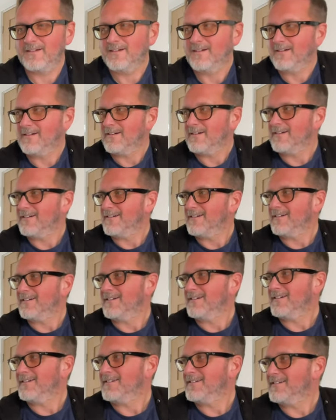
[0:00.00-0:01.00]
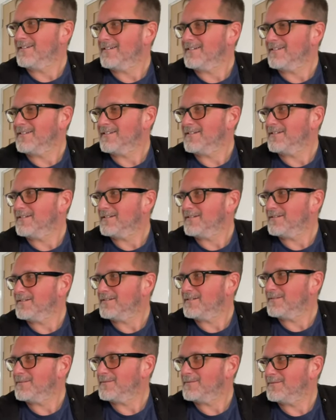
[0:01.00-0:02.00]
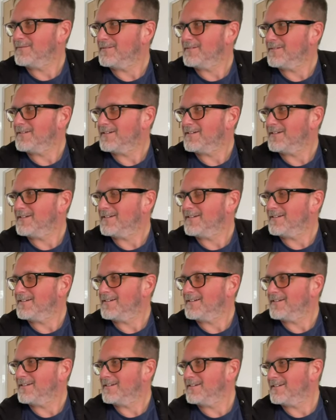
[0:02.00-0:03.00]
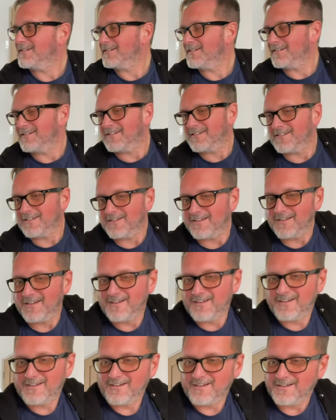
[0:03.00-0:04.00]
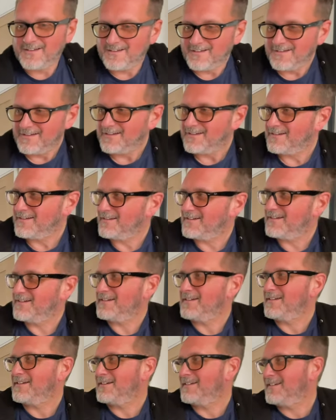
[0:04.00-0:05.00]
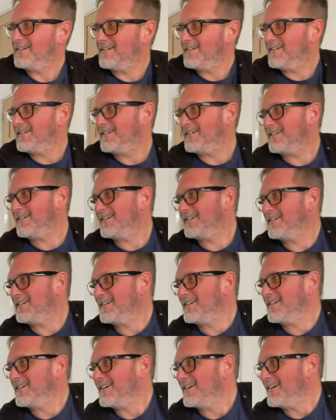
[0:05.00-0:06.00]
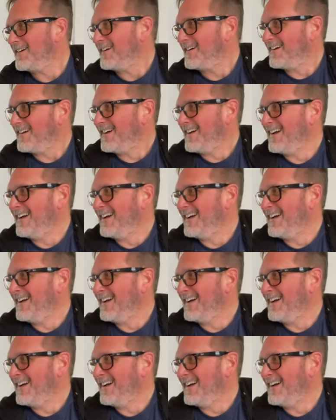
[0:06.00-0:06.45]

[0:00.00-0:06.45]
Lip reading: [no speech]